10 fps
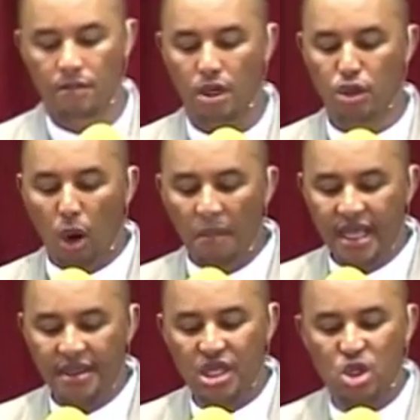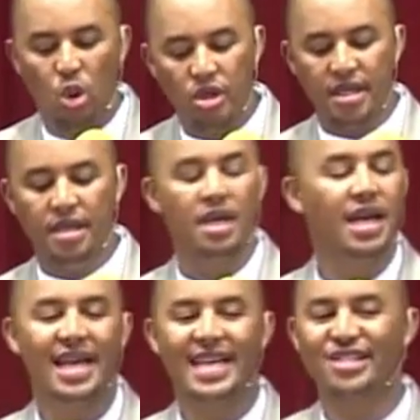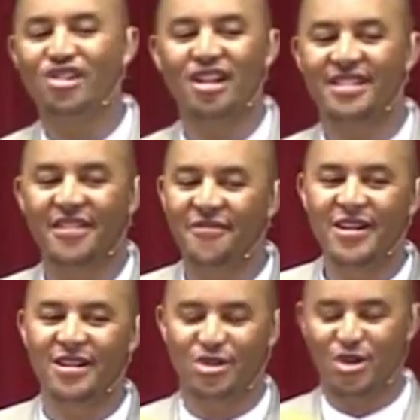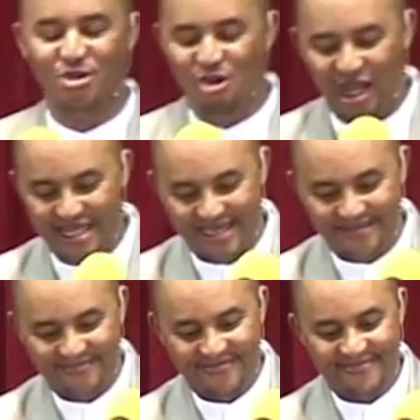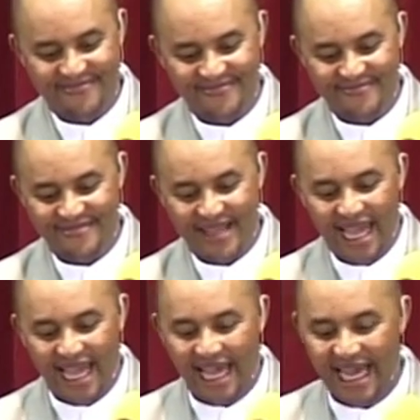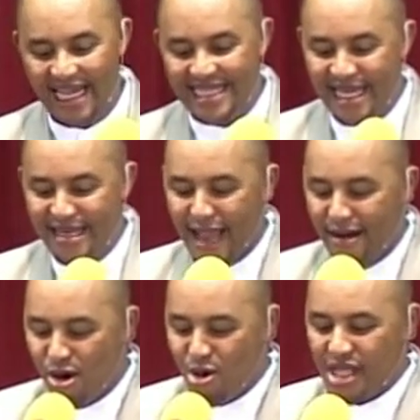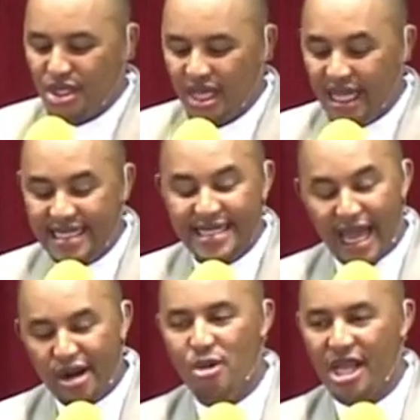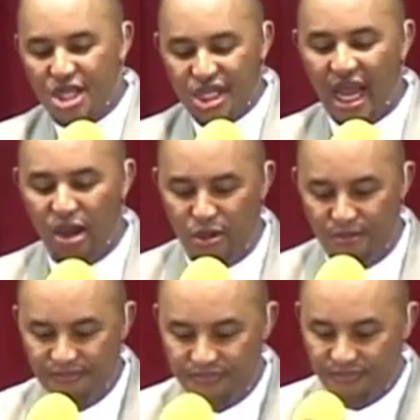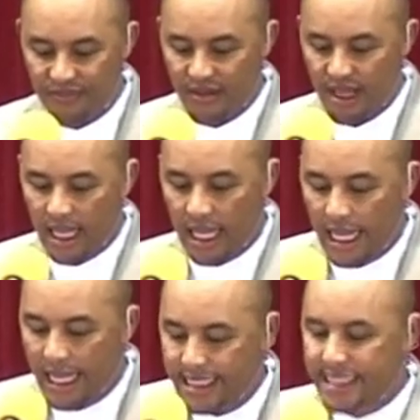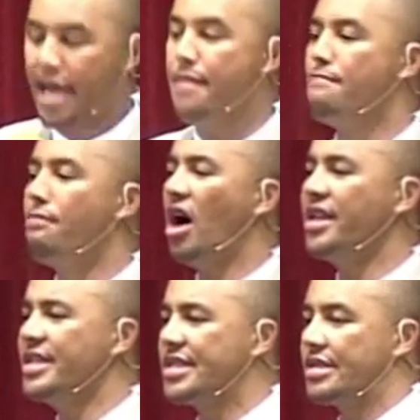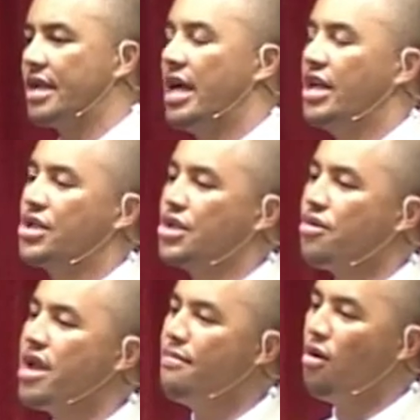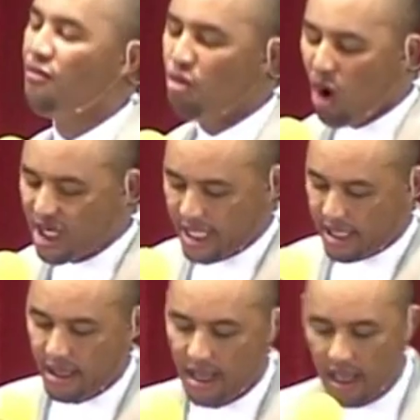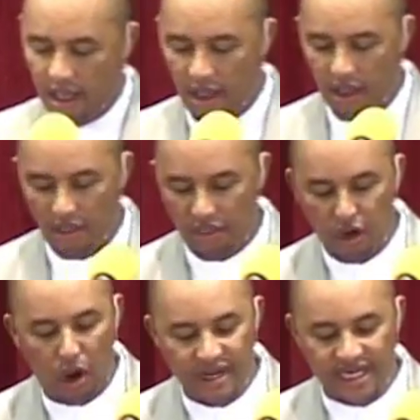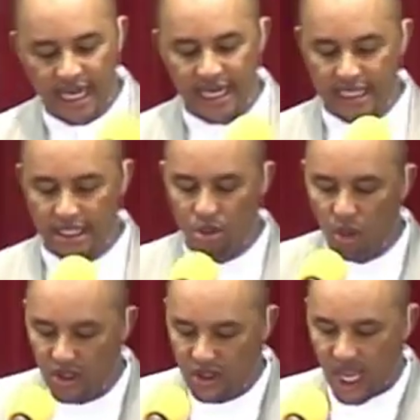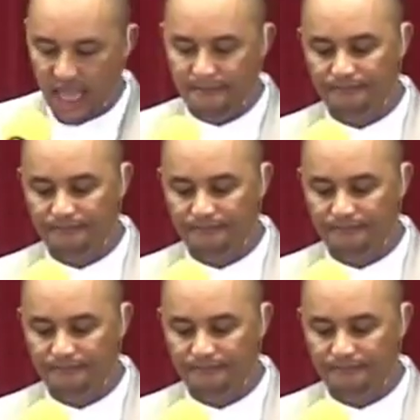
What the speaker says: Normally, the Jordan is not difficult to cross. It's narrow and shallow. It's a modest stream of water, the commentators will say.